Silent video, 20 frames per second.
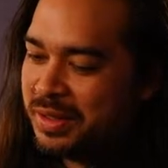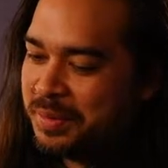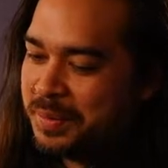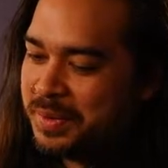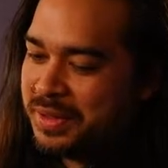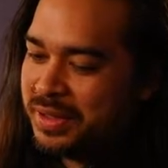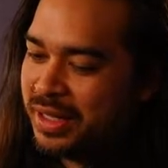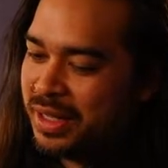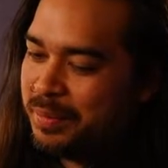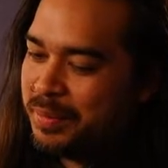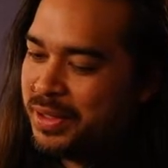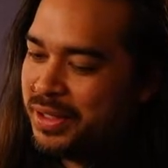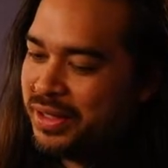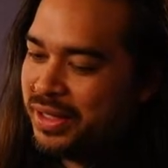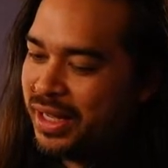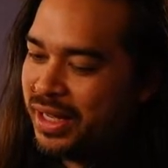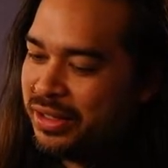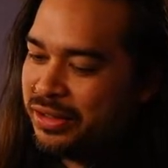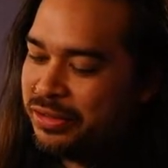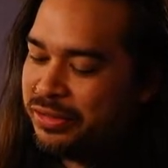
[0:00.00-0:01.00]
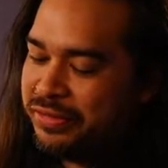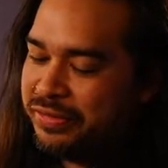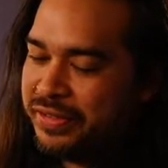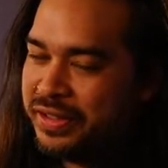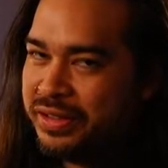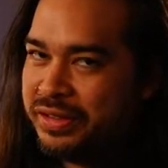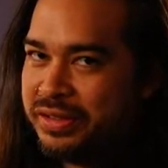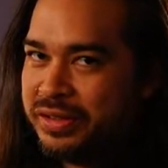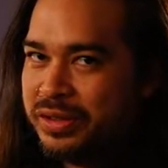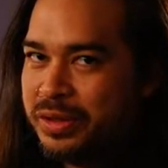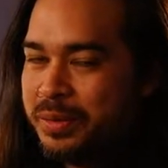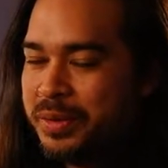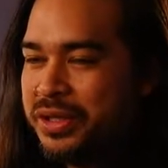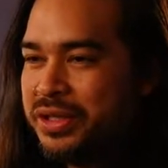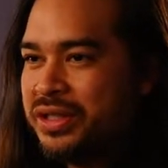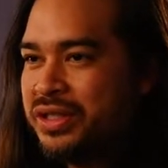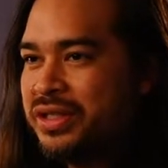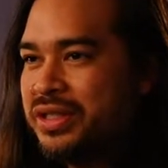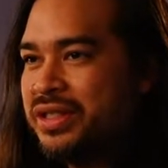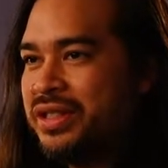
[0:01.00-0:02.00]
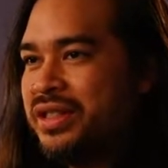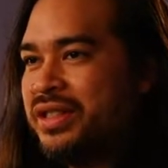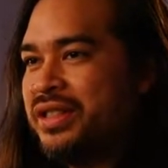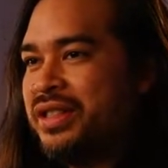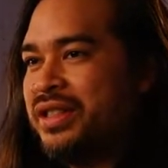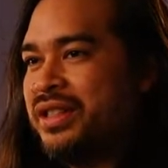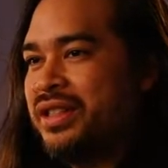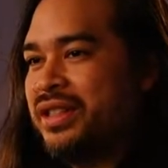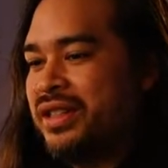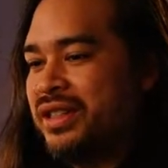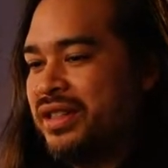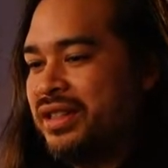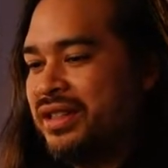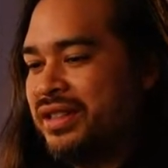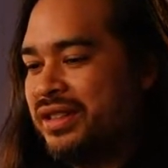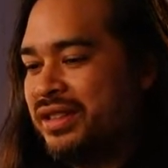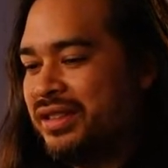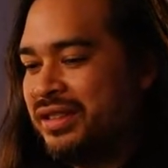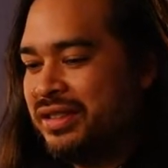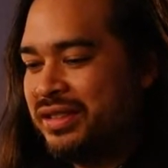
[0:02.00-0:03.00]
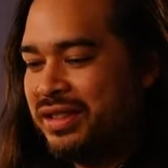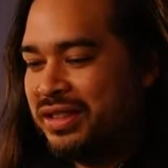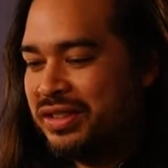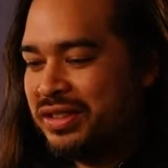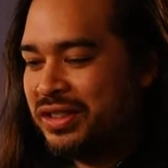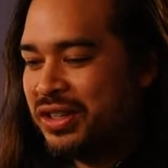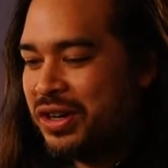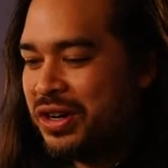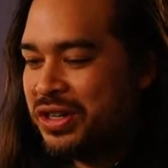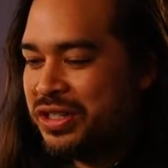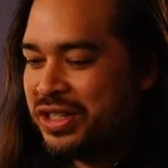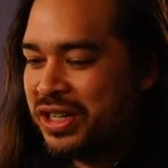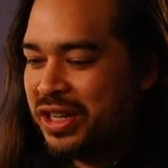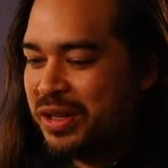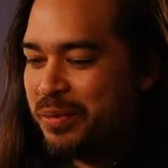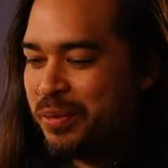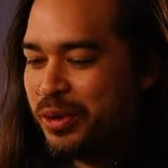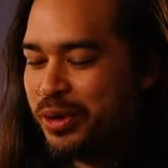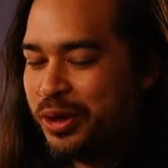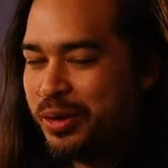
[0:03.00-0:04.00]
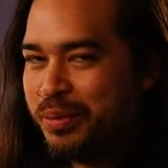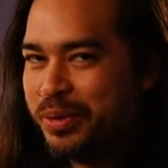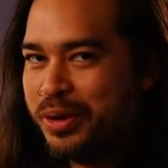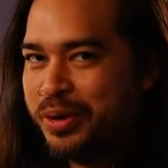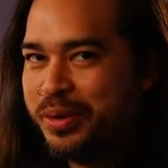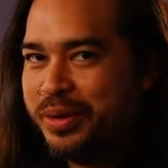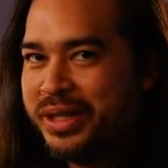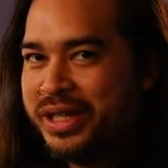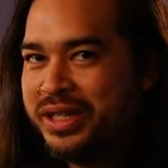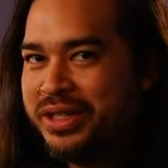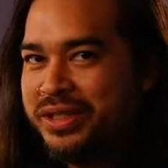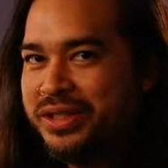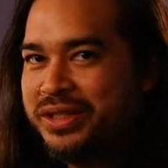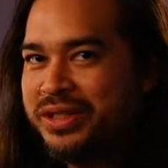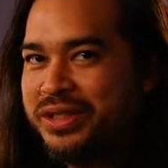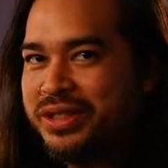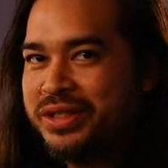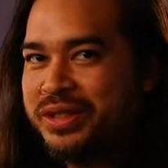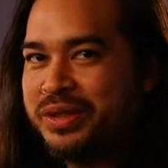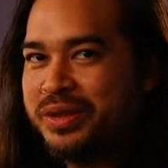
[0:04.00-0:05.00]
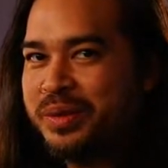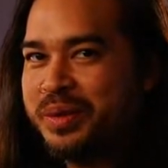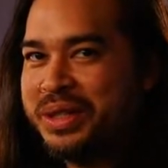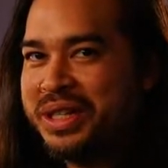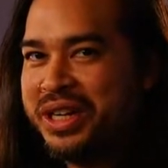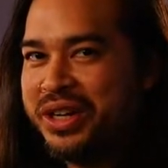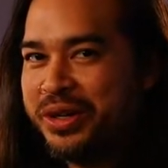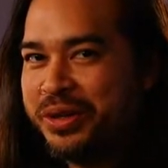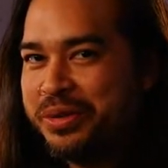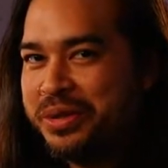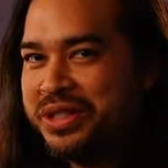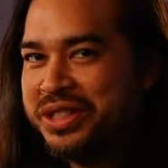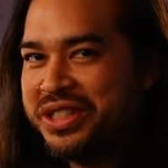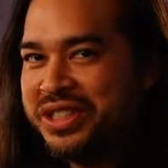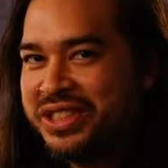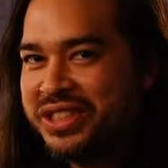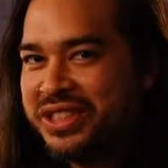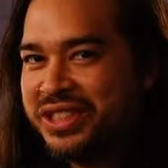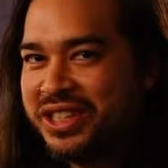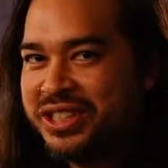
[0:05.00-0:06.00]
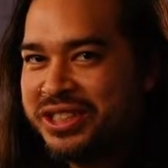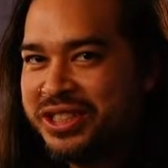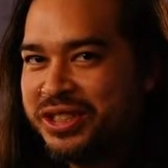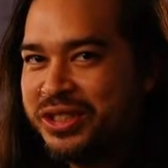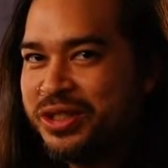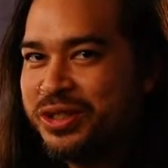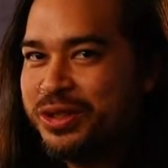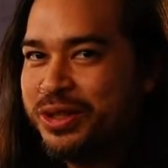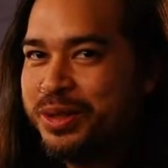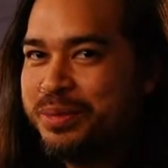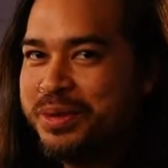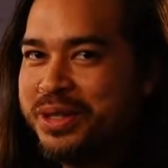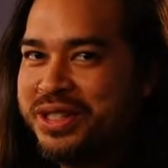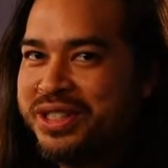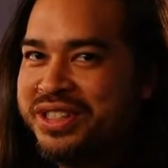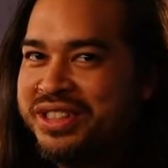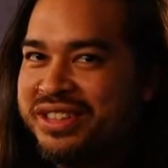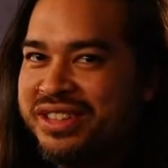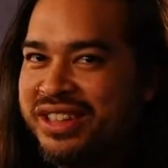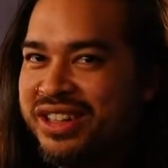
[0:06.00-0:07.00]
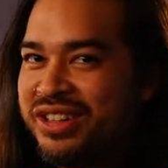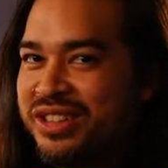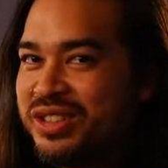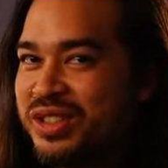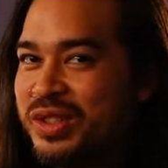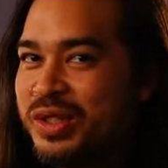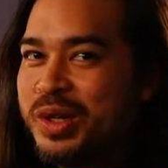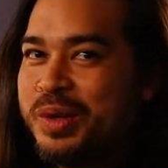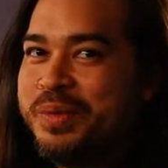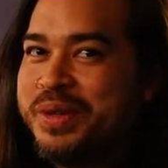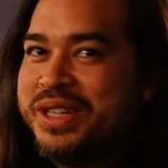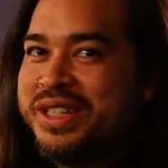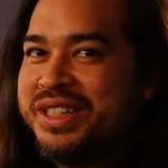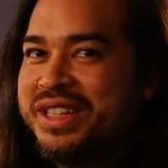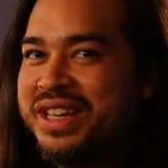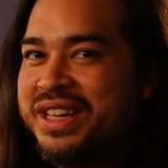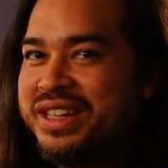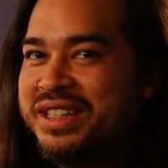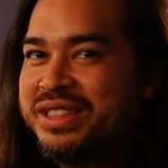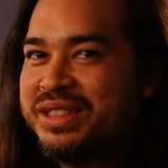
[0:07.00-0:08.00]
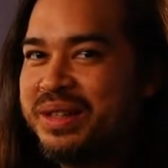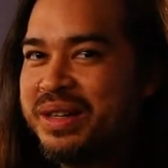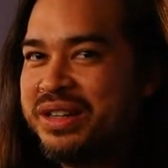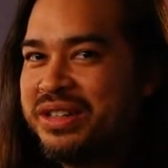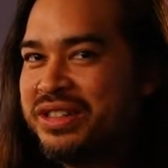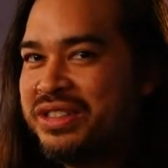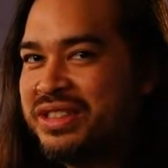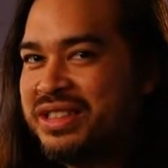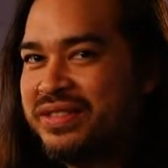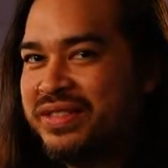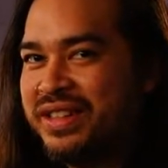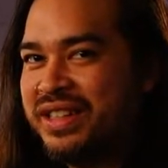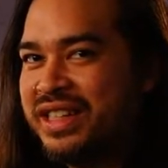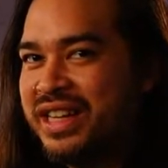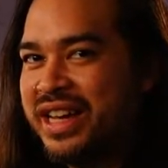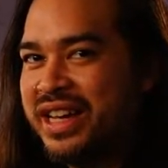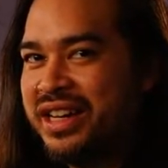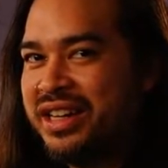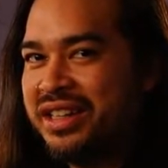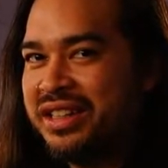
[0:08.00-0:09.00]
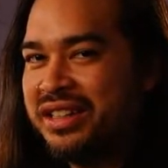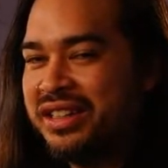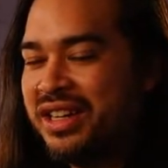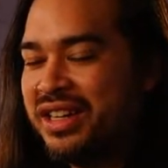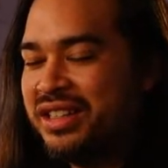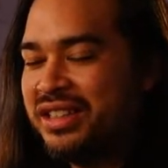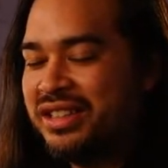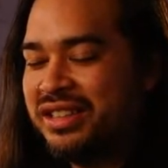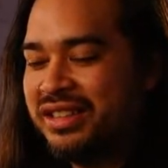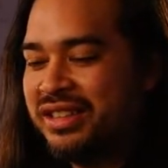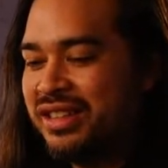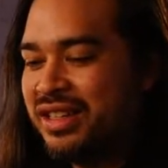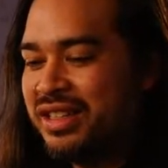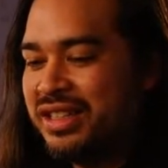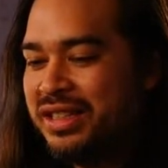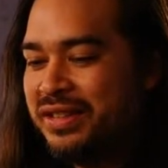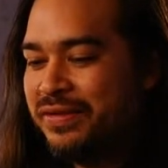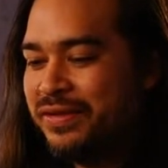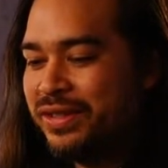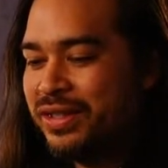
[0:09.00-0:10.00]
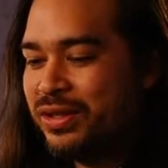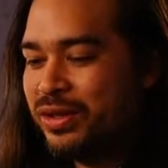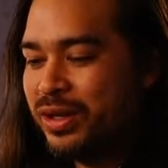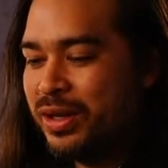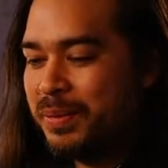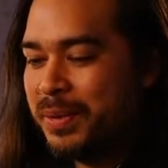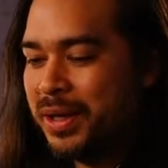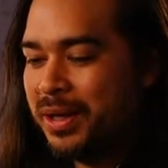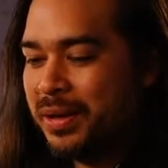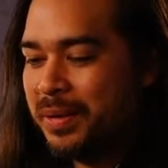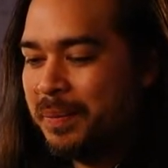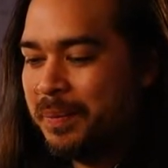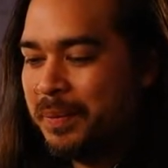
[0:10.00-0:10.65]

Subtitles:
I mean, I don't feel so much discouraged anymore, but when I originally started streaming, there's so many days and I just felt like not even streaming,